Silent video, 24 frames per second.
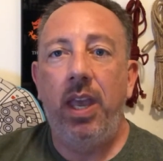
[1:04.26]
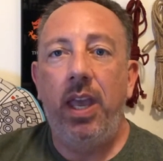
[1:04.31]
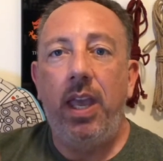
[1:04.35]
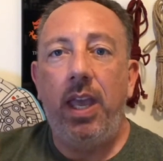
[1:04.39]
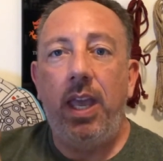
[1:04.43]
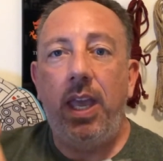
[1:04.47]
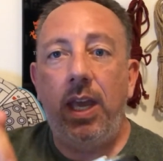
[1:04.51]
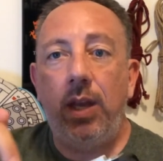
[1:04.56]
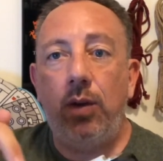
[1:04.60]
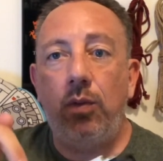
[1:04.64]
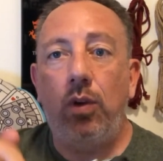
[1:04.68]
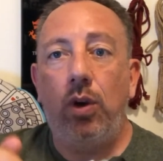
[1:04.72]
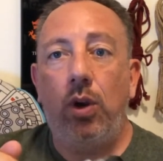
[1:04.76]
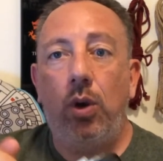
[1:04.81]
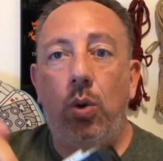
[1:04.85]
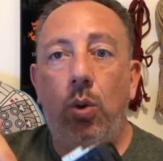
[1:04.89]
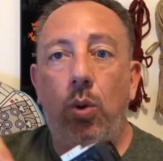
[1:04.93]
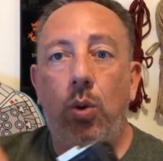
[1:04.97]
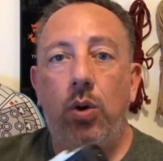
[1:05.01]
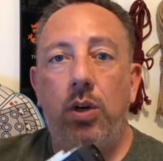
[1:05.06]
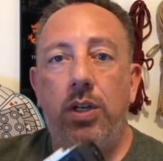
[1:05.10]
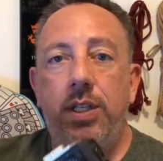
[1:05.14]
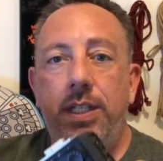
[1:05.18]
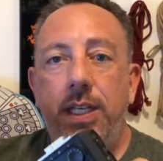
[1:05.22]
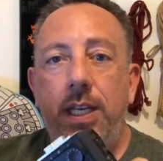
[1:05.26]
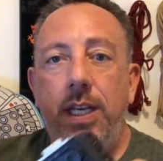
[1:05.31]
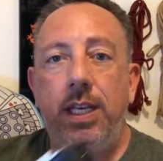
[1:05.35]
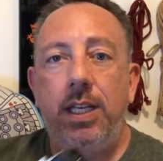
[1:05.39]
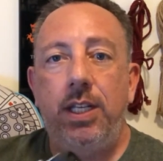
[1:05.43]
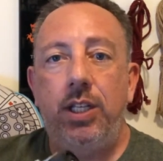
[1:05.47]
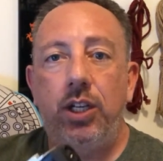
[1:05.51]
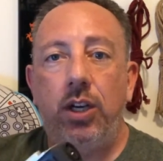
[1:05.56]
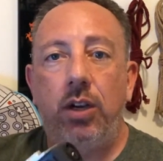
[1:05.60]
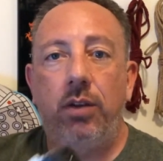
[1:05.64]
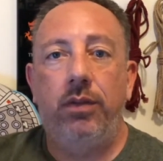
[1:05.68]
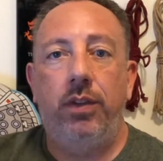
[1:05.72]
it records
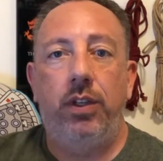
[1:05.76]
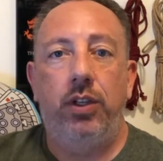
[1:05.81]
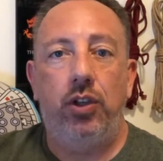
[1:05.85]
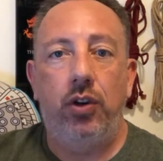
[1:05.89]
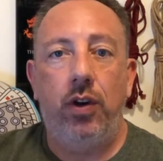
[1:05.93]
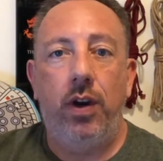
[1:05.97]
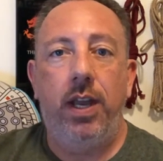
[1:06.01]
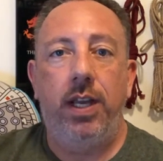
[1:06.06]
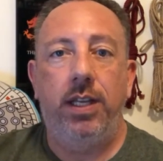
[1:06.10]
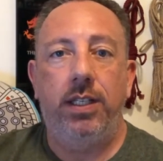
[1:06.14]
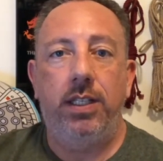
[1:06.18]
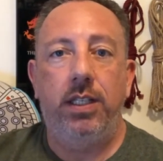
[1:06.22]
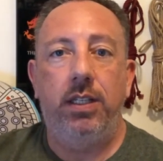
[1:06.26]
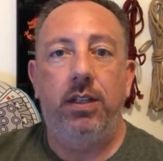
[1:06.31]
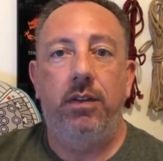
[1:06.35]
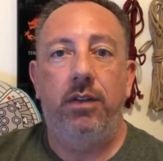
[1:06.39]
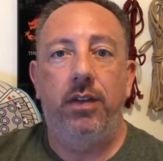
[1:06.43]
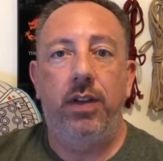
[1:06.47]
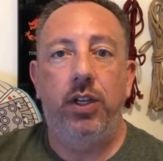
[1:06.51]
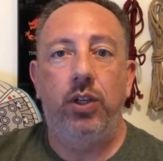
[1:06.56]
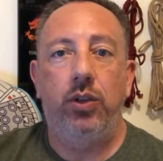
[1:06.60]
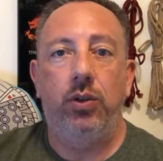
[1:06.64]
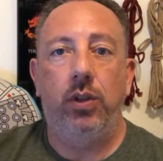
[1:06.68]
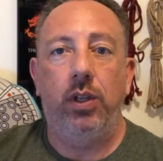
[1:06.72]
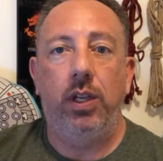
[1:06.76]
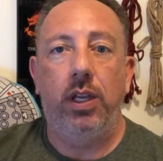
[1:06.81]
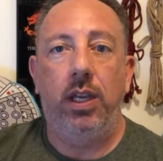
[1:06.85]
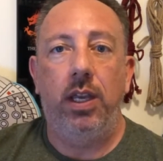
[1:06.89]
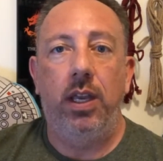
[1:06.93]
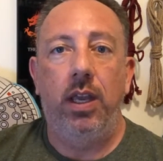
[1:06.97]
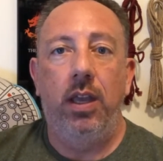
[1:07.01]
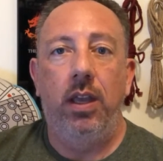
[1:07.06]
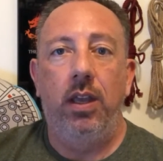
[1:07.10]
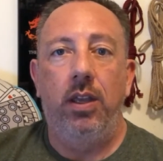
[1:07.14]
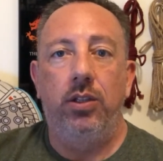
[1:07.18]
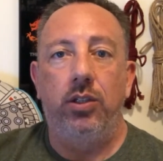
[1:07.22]
each of the tracks individually.
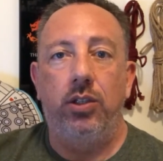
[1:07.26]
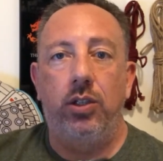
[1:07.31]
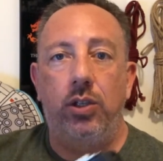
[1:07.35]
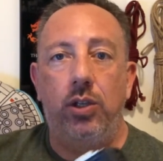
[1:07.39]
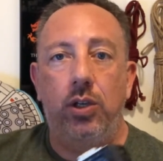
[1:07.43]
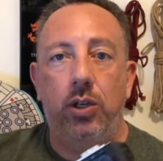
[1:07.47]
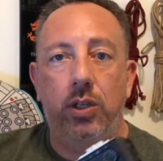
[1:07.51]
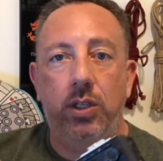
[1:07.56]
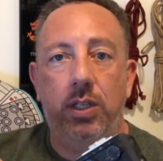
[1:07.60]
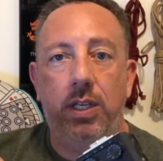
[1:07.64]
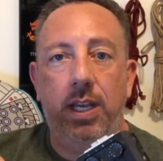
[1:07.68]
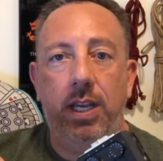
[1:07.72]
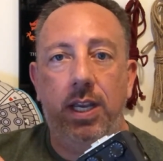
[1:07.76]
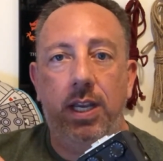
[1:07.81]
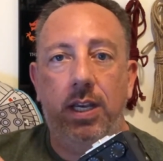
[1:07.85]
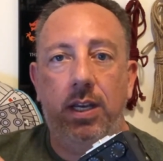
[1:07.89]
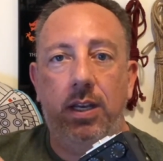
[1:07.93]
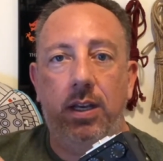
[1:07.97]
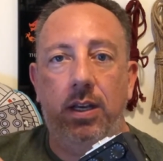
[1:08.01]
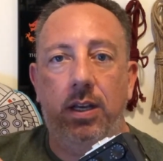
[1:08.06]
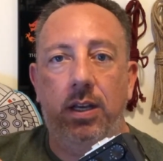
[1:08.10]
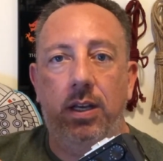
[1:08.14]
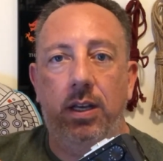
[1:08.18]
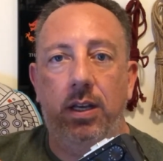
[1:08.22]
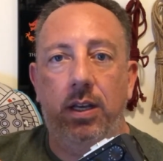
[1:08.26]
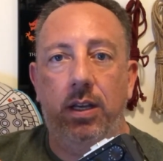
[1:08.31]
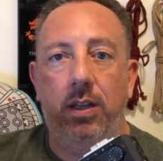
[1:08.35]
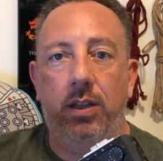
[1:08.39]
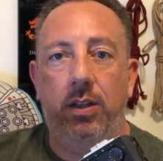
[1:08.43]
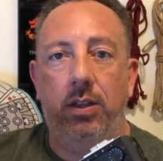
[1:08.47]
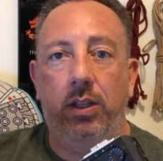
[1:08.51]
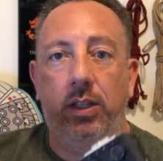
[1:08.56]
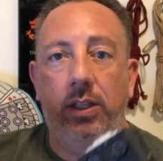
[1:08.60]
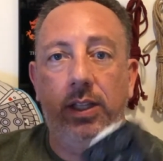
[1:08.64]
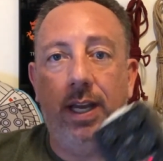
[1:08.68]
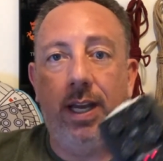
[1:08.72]
So you can take the
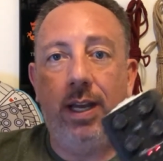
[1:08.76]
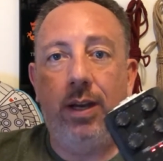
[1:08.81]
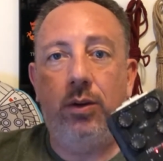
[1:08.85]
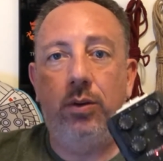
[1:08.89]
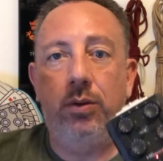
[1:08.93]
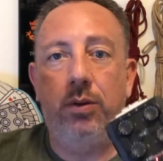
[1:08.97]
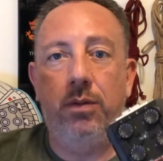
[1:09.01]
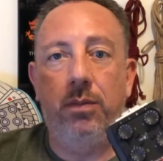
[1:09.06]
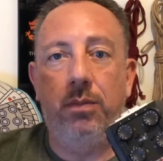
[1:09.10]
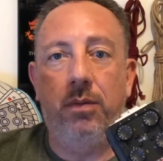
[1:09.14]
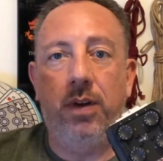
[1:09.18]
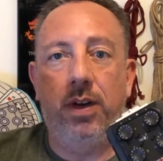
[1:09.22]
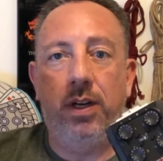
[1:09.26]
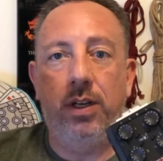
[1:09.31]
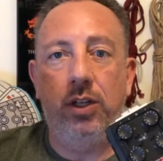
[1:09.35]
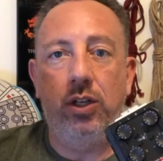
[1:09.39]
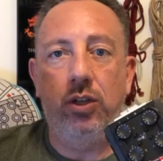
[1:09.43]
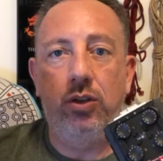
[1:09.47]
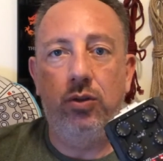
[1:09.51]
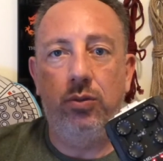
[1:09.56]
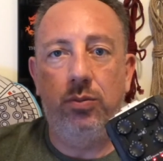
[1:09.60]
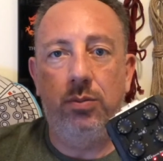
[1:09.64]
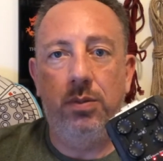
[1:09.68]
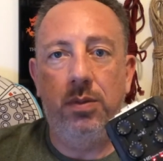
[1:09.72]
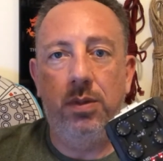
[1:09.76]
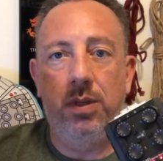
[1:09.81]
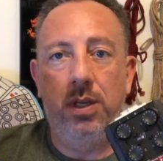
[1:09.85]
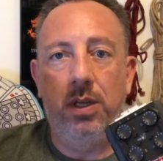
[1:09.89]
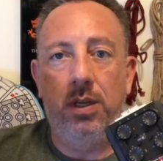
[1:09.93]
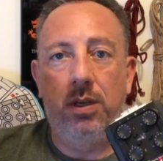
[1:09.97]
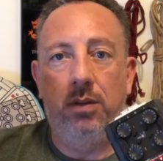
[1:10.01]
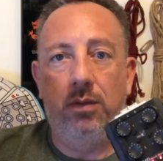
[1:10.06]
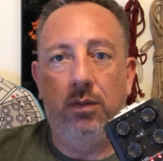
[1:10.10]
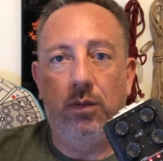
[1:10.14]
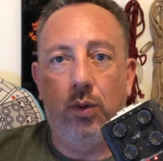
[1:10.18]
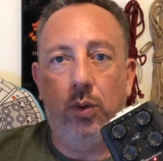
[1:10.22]
loud volume
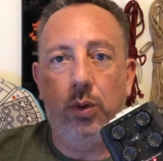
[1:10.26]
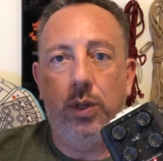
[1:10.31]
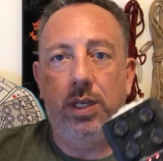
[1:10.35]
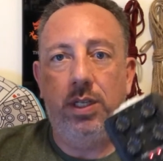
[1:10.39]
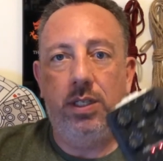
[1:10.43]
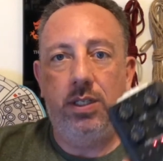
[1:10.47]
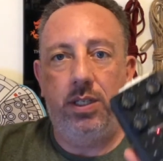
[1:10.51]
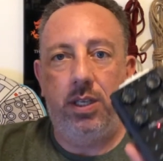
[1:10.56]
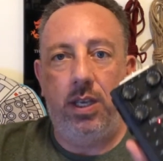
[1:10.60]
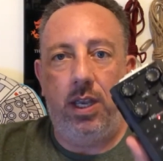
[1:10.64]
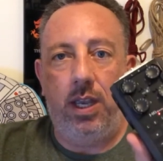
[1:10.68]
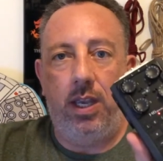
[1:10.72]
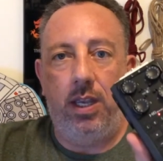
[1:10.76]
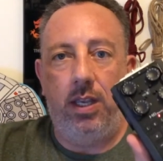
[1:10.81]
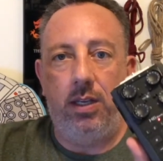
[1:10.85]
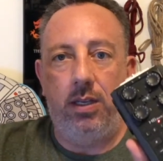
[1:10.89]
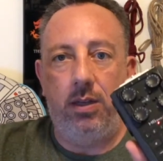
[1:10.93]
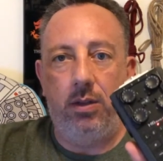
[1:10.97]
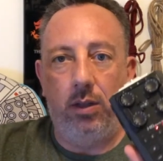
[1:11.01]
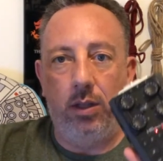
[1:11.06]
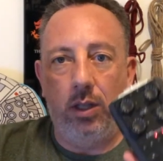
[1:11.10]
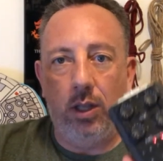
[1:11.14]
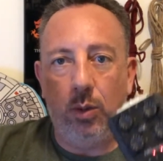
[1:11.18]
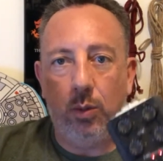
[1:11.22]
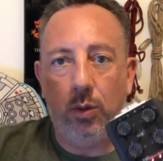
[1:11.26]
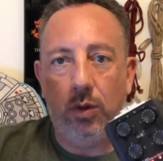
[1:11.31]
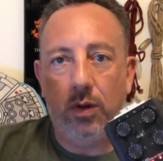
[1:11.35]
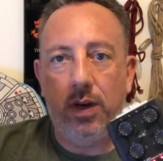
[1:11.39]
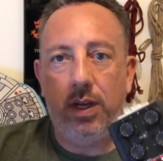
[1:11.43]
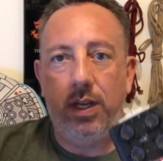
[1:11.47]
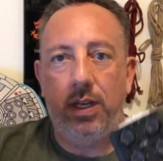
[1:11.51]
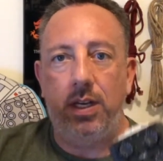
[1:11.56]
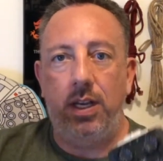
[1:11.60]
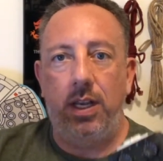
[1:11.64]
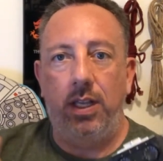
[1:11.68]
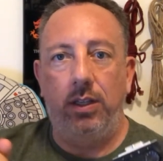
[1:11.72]
voice and lower
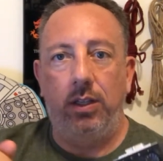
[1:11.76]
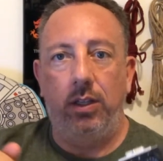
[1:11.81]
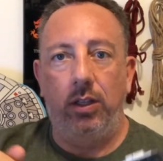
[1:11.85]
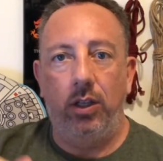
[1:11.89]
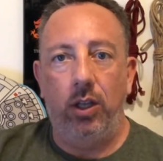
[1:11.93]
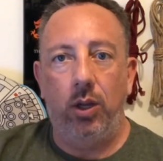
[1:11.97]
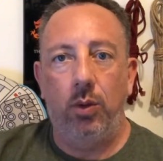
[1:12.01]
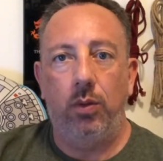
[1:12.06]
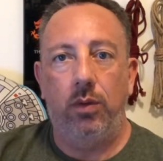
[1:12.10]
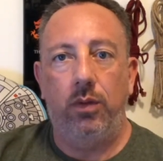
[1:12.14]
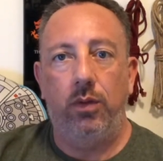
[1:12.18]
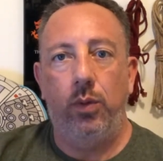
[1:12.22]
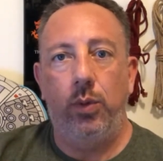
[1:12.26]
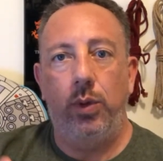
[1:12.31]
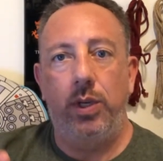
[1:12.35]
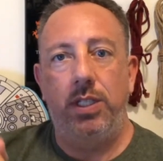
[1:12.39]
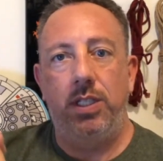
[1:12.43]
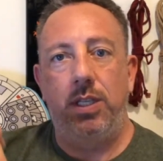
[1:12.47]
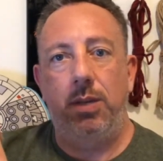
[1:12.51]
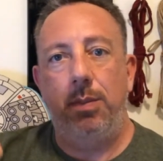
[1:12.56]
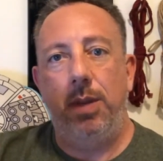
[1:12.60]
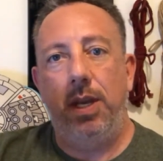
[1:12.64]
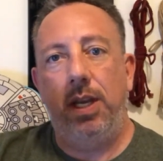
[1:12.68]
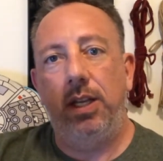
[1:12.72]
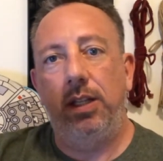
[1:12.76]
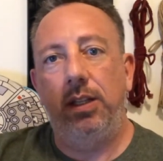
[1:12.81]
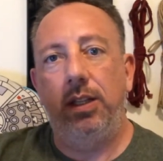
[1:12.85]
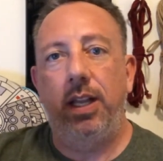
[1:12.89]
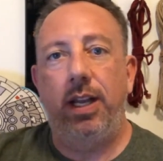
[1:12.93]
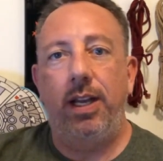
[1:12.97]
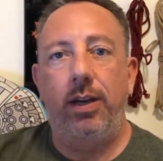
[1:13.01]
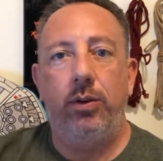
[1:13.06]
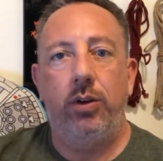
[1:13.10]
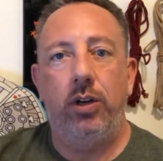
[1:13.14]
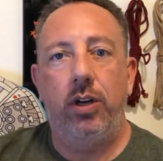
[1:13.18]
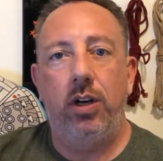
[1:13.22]
it, and the lower voice and make it
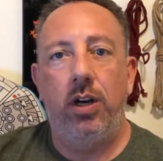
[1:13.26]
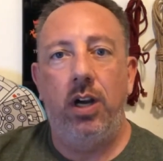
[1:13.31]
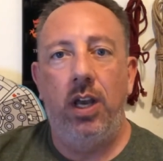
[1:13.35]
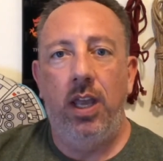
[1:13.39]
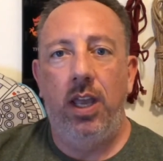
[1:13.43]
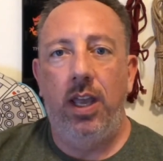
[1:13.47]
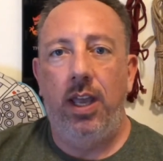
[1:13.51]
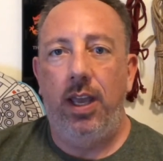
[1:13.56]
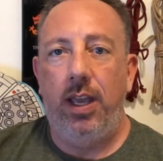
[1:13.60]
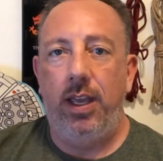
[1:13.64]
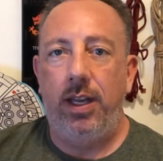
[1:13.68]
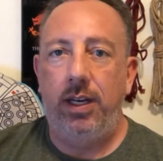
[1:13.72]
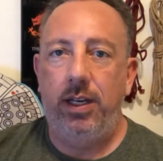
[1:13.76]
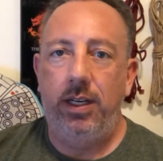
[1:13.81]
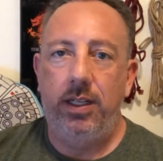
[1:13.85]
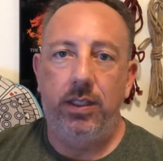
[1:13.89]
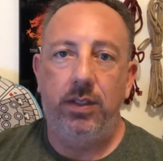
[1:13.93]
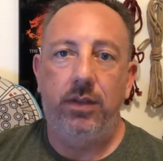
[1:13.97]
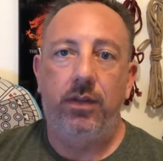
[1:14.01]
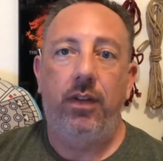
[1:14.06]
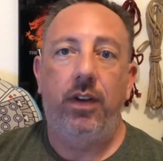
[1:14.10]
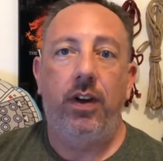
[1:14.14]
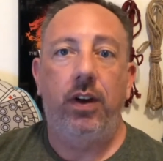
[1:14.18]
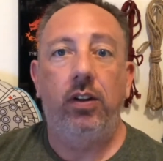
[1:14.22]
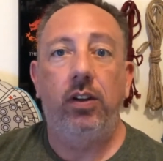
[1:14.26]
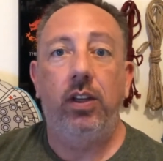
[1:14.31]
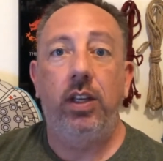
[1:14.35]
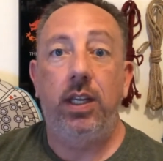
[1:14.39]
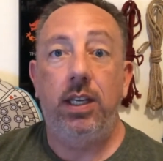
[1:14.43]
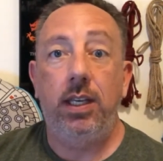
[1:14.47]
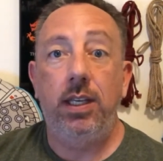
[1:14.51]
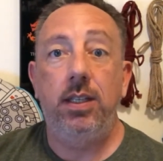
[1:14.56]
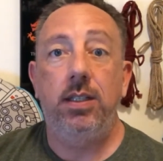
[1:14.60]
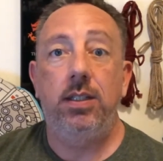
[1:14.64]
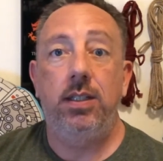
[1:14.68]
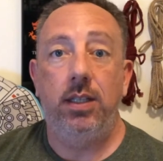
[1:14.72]
louder, and it is fairly
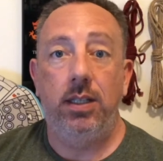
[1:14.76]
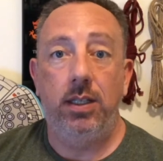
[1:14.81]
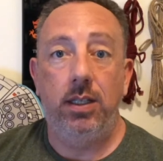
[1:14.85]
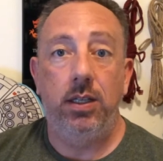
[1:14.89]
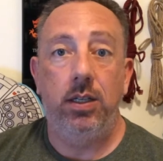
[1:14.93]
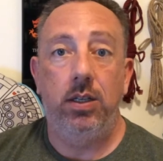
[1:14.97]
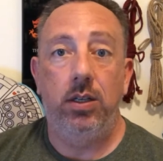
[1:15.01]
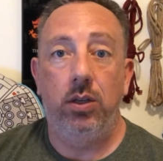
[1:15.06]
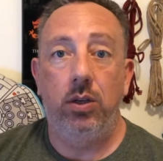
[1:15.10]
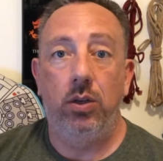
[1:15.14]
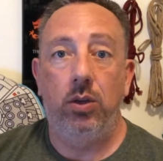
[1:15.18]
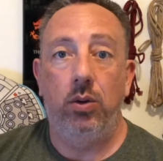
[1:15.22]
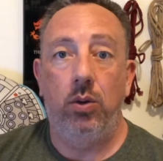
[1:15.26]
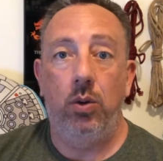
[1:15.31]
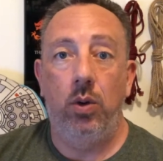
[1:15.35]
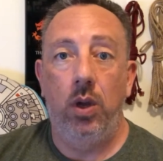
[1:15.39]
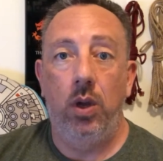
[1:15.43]
easy to do